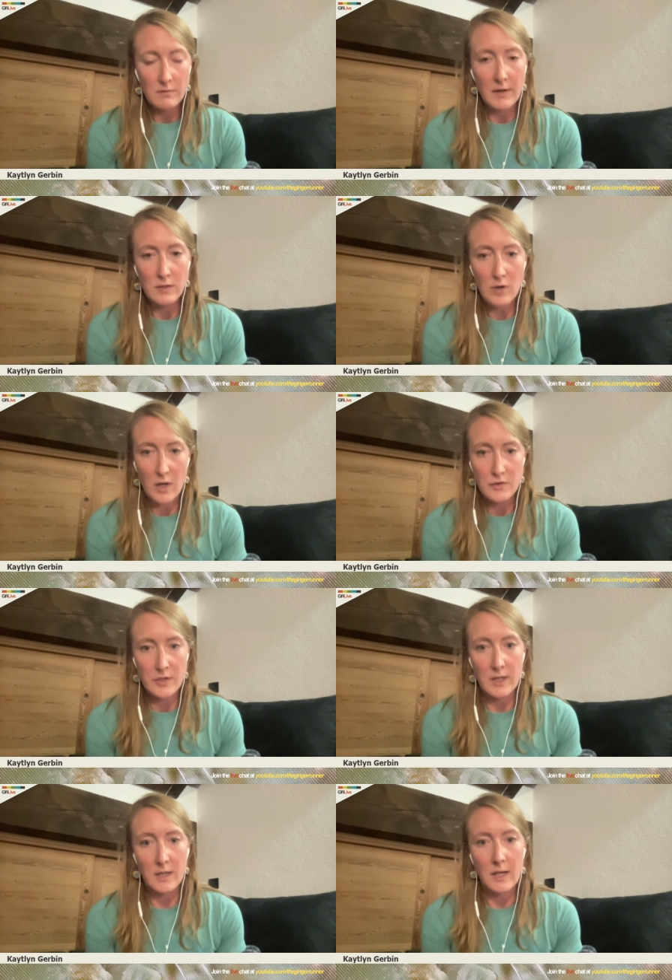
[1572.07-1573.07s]
like
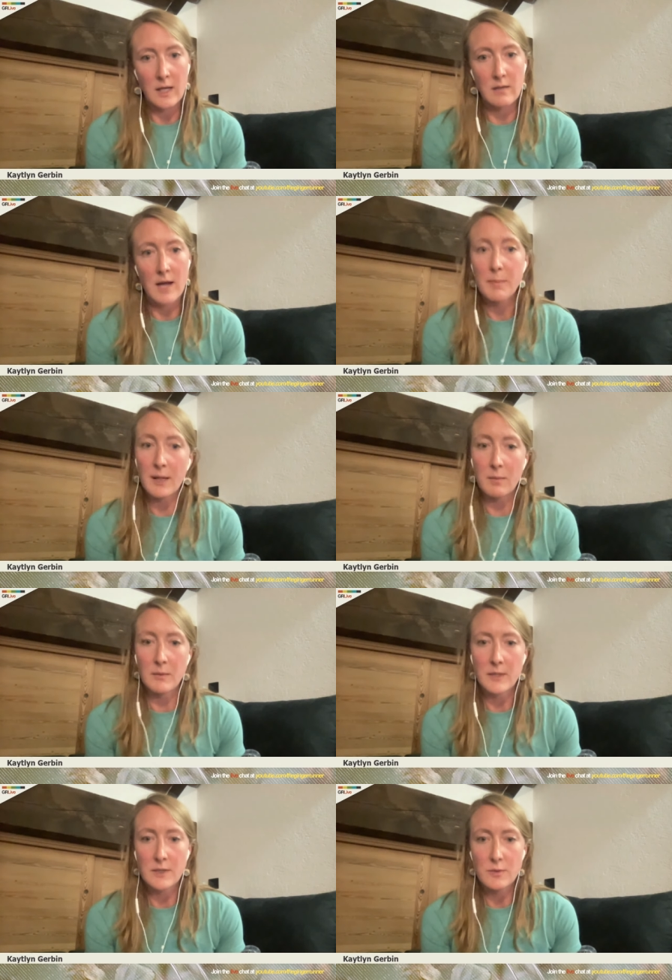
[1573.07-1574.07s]
nausea and not being able
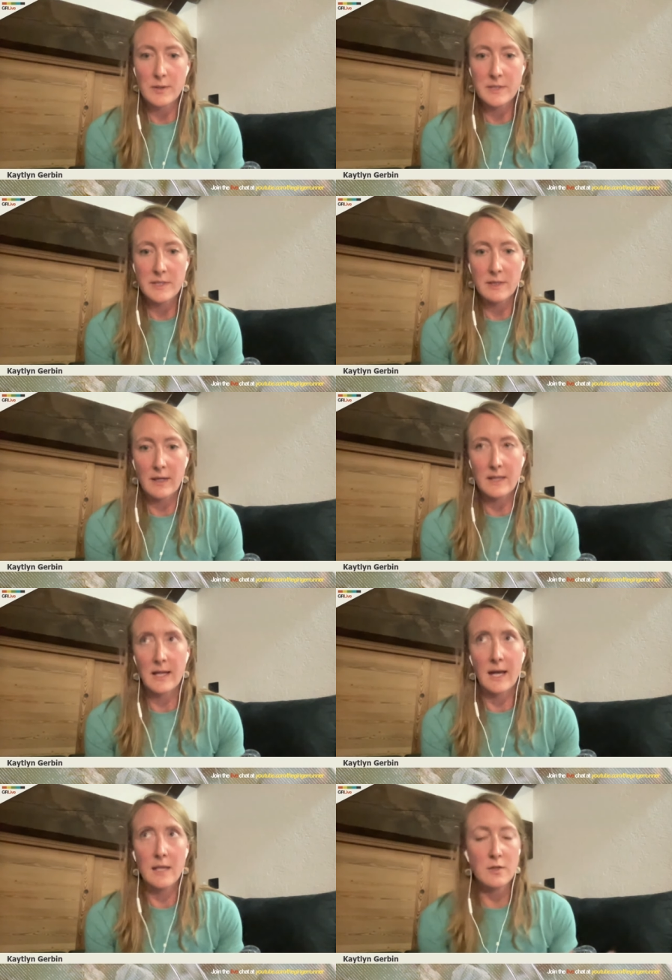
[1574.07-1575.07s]
to eat towards like
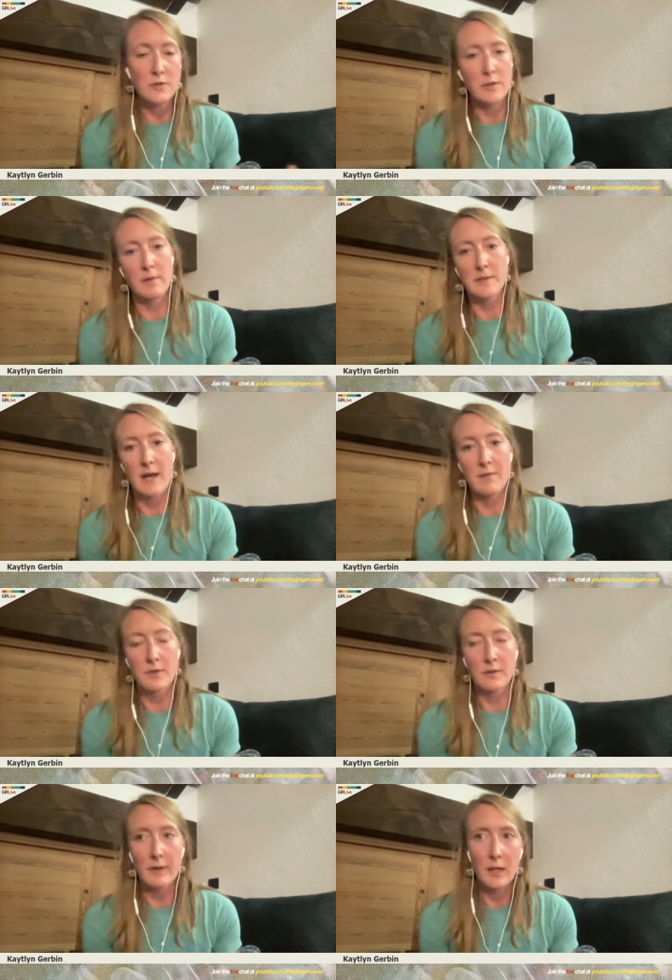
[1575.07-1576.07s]
the end. Usually it was
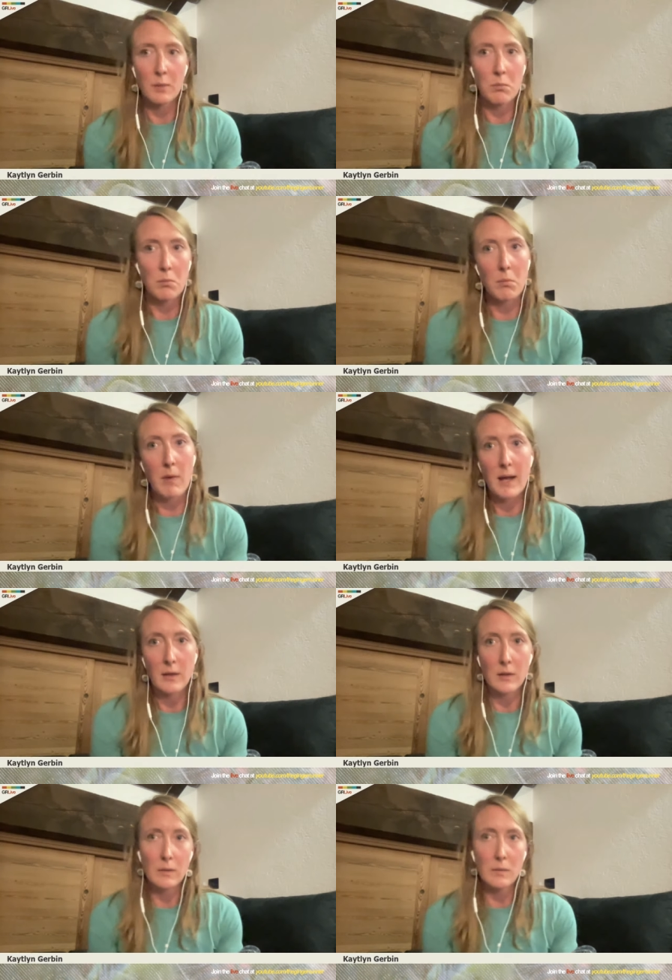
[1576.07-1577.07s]
after like
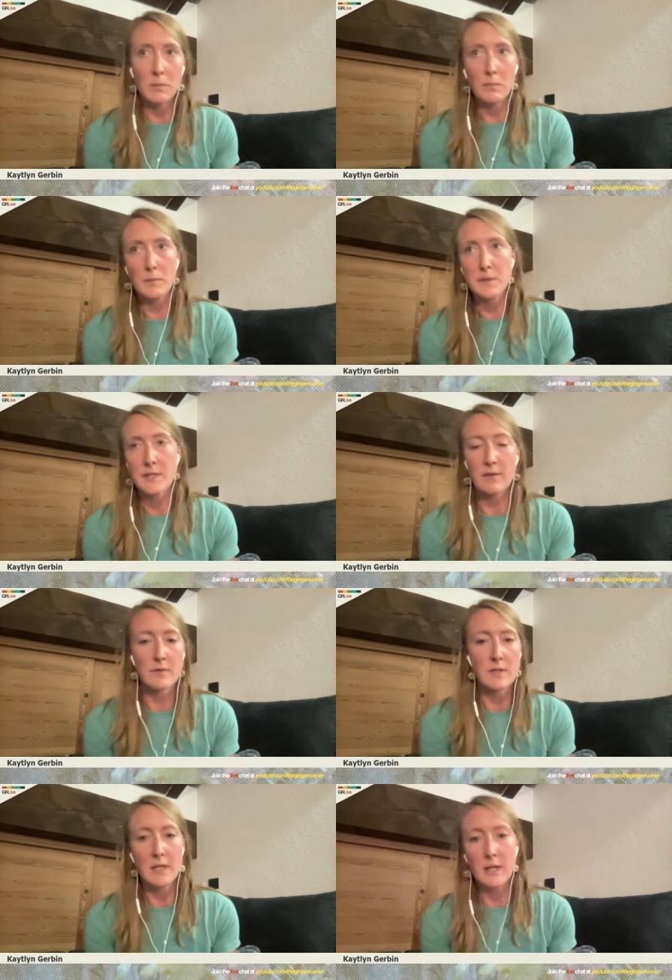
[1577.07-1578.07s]
mile
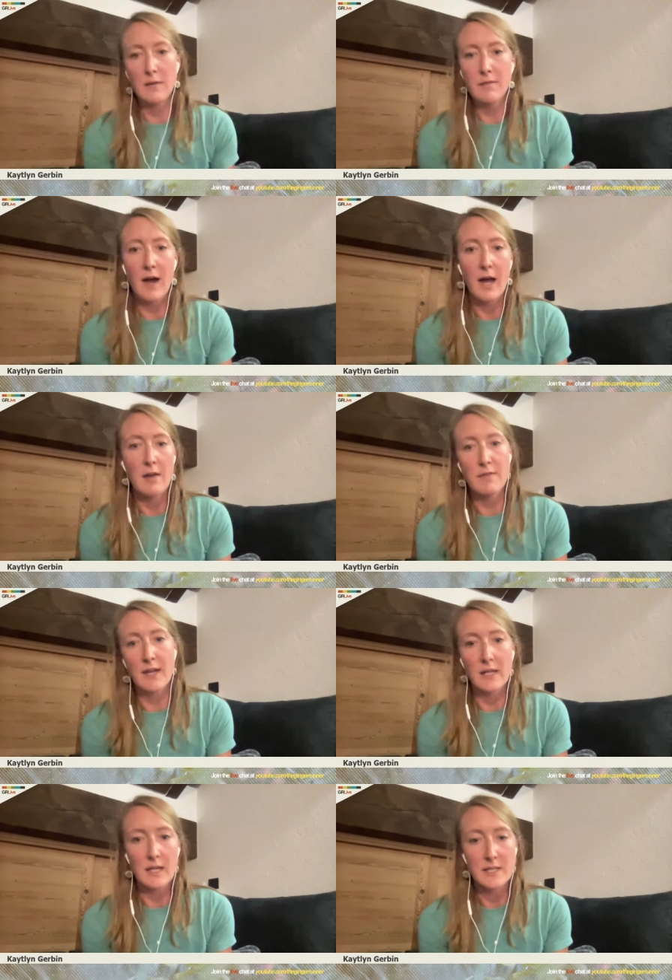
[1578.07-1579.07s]
75,
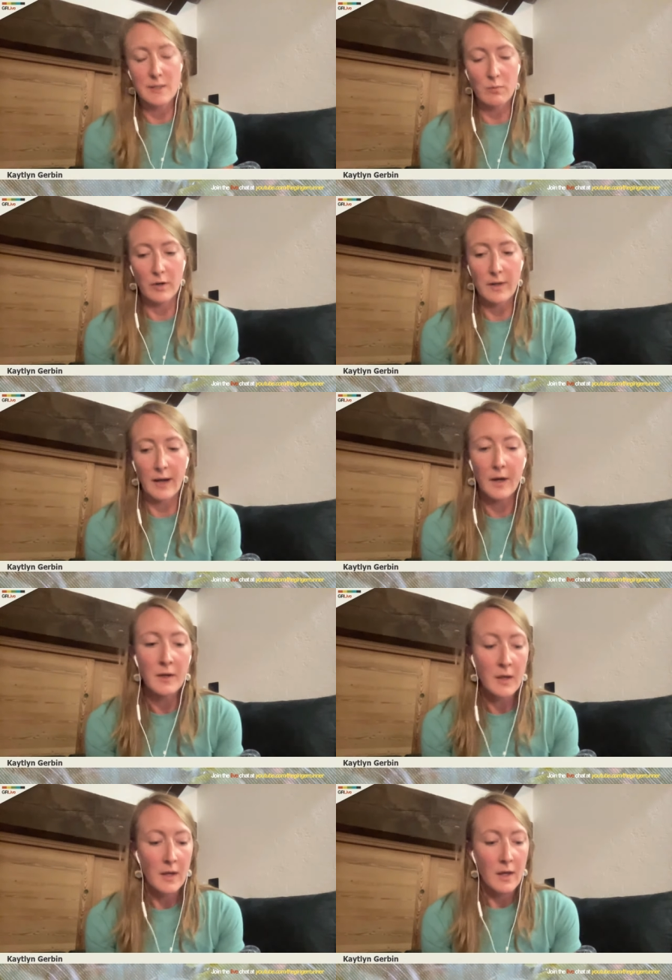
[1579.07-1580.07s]
80, somewhere in there.
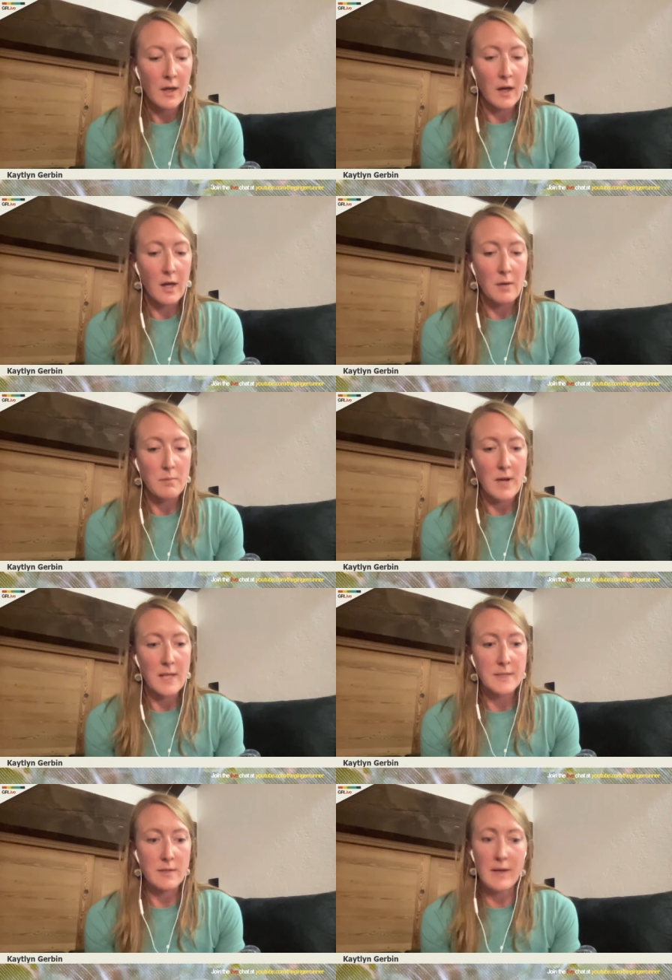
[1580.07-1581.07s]
And
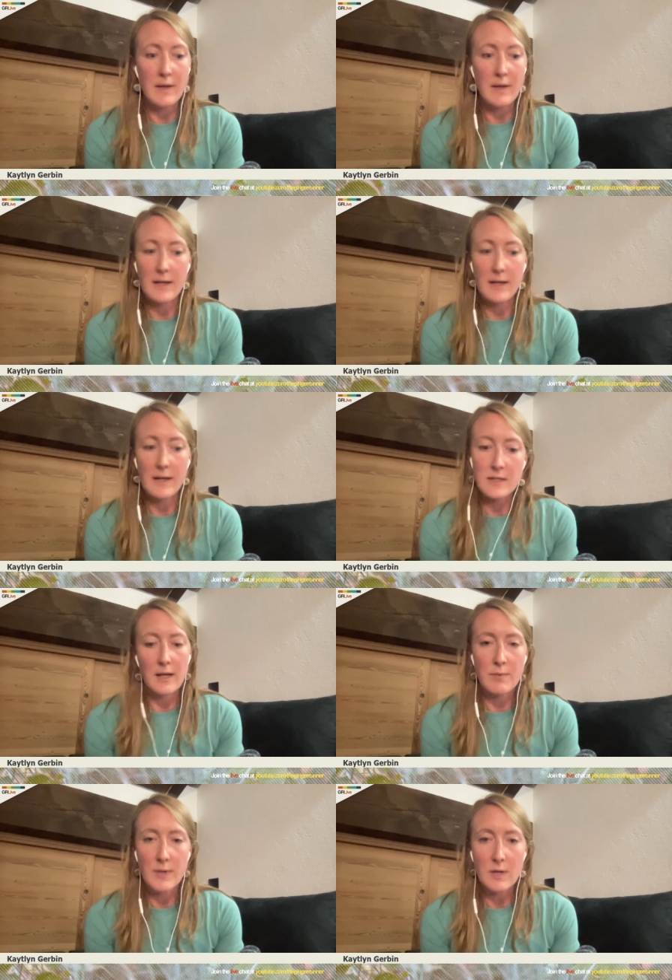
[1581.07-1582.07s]
so that's the thing that
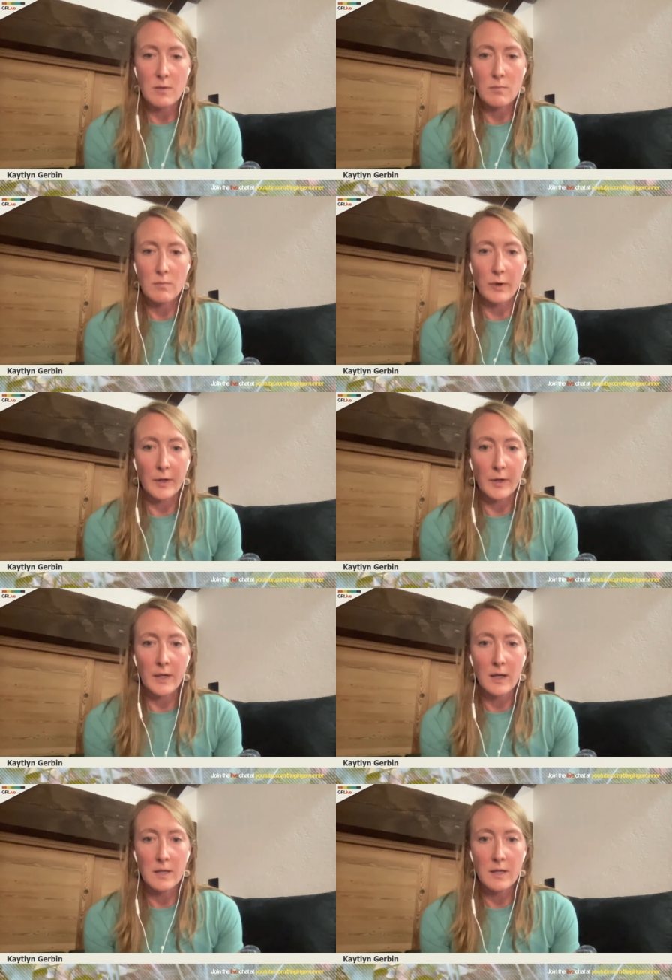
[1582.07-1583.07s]
I've been working on,
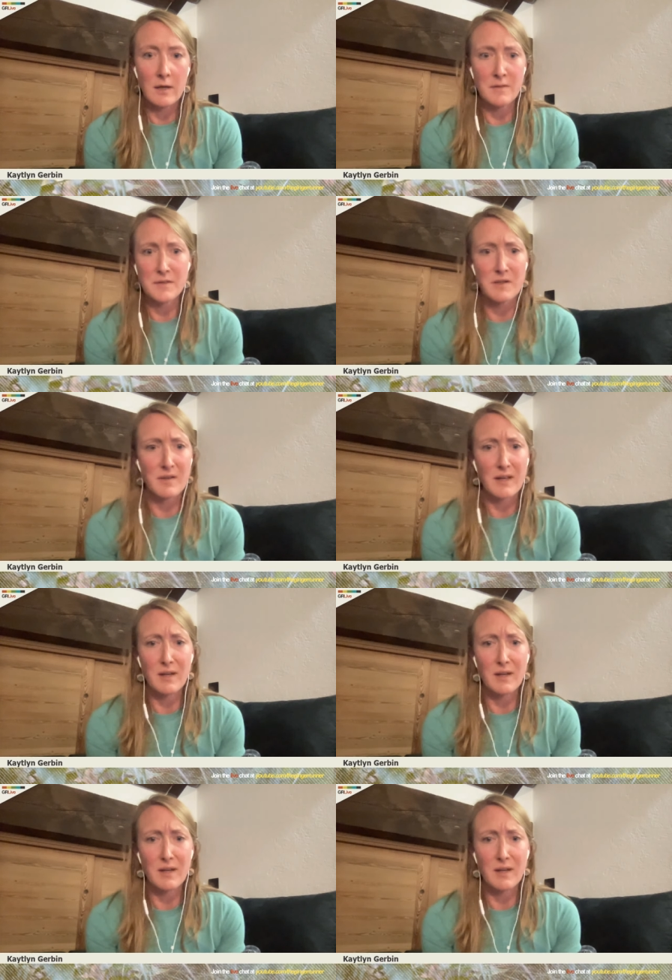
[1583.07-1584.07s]
and also like big
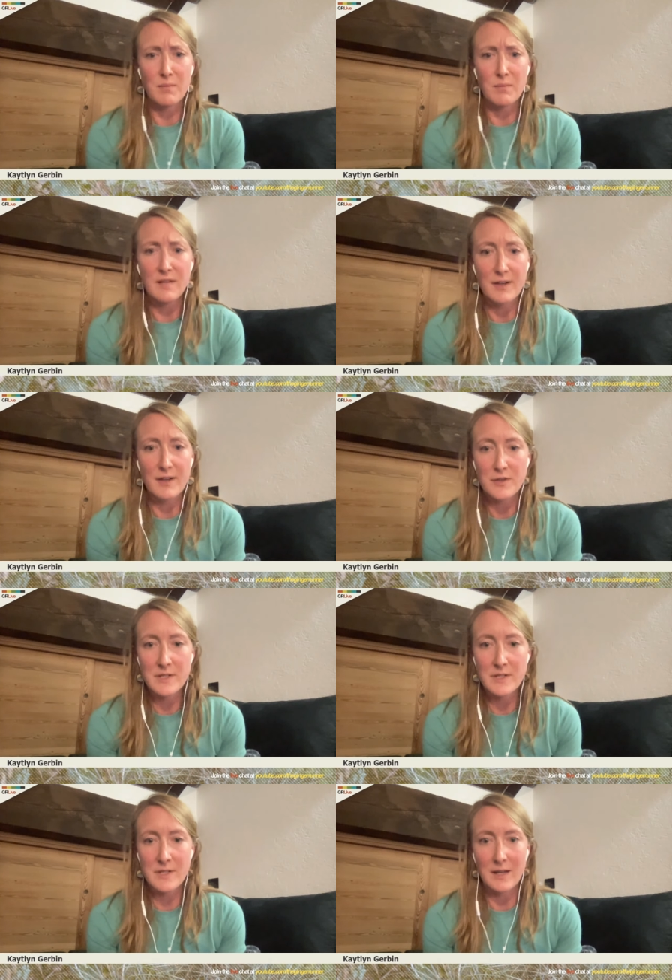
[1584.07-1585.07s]
adventures and like
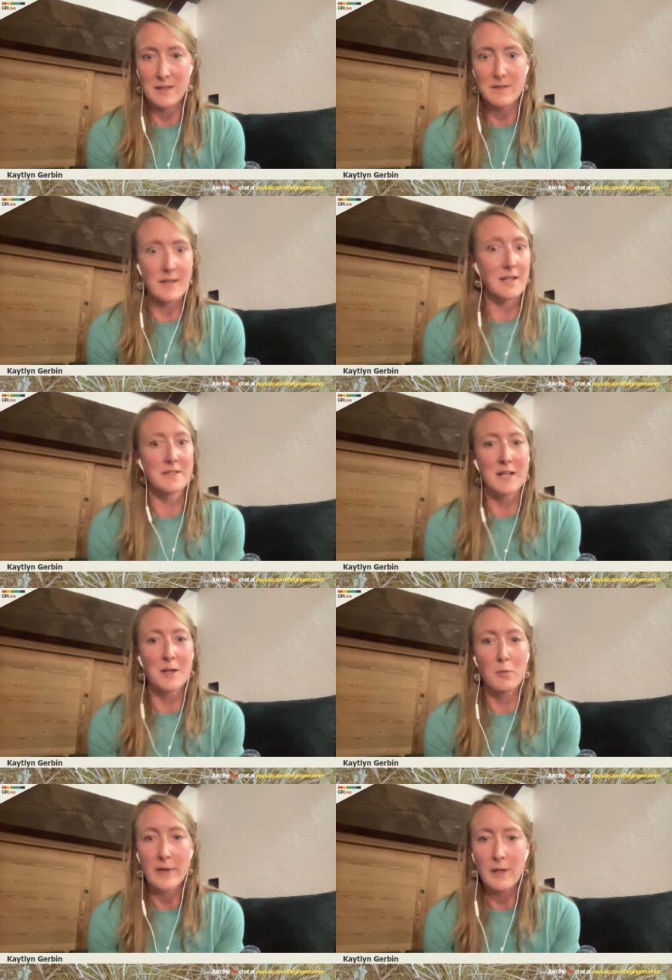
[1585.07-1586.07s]
things like a week
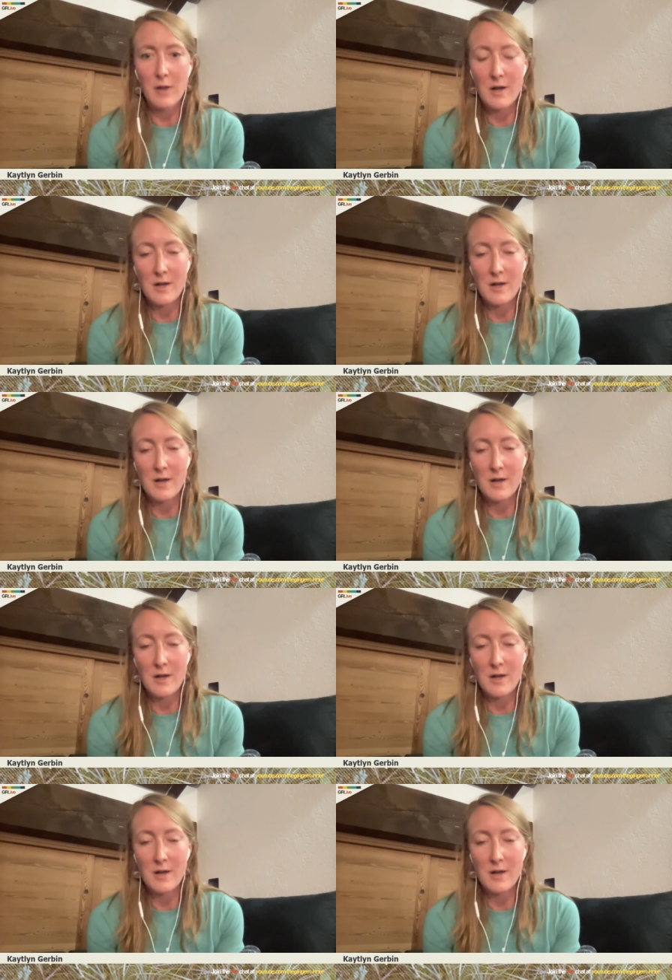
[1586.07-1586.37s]
long,